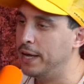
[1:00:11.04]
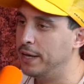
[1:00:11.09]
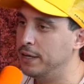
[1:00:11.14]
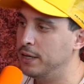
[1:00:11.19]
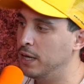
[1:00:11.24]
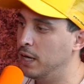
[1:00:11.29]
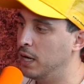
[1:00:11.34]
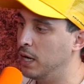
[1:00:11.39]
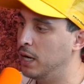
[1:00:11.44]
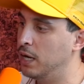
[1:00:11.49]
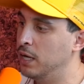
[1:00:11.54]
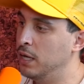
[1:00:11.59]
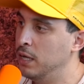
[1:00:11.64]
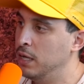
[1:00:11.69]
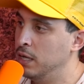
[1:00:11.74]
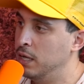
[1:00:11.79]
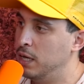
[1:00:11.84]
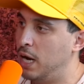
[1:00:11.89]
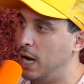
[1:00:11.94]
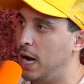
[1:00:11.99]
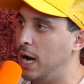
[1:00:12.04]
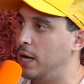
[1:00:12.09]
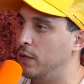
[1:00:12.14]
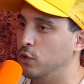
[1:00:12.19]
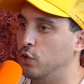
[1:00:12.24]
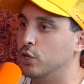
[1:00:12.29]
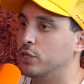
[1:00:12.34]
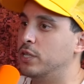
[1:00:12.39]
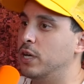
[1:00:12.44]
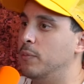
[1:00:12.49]
And I
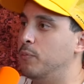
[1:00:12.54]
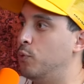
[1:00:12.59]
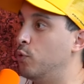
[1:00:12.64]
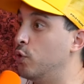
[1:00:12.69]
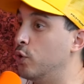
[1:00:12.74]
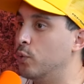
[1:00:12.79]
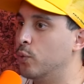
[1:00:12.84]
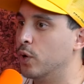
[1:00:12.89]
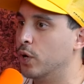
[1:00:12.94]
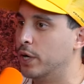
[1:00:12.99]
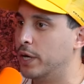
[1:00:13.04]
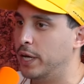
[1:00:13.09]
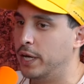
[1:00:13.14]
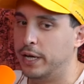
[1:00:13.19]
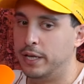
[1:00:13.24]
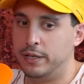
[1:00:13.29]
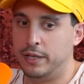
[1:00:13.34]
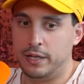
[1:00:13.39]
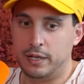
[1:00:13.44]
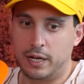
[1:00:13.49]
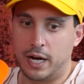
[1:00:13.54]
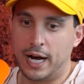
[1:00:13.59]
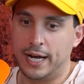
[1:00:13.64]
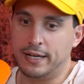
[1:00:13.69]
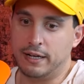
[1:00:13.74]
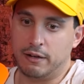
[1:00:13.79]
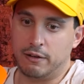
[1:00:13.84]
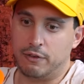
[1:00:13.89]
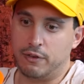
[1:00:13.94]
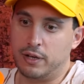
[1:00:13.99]
looked up woodworking, and then
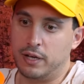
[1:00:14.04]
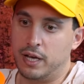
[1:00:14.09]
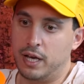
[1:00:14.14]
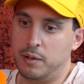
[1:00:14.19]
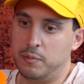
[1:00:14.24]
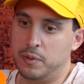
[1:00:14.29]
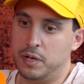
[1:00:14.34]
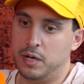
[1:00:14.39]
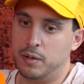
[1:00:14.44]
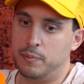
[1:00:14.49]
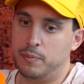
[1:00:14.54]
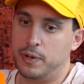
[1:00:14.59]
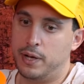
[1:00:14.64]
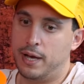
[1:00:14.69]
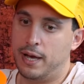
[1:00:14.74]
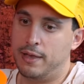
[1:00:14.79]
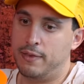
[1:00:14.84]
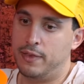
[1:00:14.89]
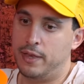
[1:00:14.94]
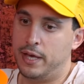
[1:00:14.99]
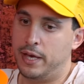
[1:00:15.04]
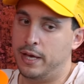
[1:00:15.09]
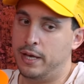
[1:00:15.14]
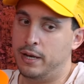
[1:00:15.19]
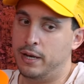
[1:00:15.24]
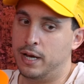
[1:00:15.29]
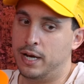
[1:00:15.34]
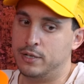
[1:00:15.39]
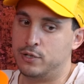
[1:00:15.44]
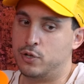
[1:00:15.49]
I Did a Thing came up, and
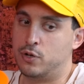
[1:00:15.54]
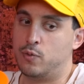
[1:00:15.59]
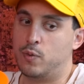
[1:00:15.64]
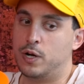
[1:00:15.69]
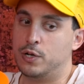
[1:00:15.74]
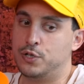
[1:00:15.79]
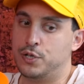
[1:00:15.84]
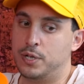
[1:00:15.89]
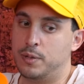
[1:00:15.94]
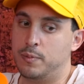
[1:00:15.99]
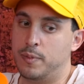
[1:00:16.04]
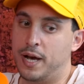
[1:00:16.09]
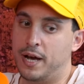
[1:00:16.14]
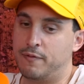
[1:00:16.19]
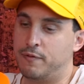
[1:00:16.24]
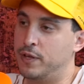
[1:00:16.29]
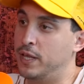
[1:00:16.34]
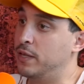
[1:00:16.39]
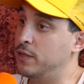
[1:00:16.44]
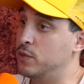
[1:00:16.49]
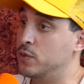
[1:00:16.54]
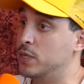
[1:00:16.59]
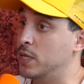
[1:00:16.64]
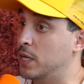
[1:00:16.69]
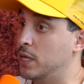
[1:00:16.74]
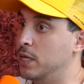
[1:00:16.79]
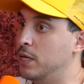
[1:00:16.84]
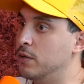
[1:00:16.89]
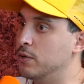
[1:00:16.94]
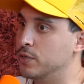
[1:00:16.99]
then I started watching him after that. This is
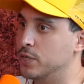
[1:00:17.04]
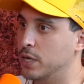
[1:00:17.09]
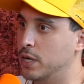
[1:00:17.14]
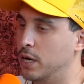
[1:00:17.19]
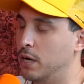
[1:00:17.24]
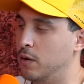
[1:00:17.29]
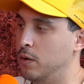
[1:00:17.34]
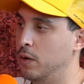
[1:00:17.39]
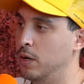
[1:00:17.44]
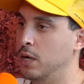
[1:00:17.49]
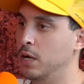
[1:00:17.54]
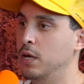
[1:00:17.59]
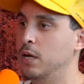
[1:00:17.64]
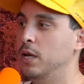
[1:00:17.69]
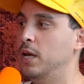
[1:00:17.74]
like years ago.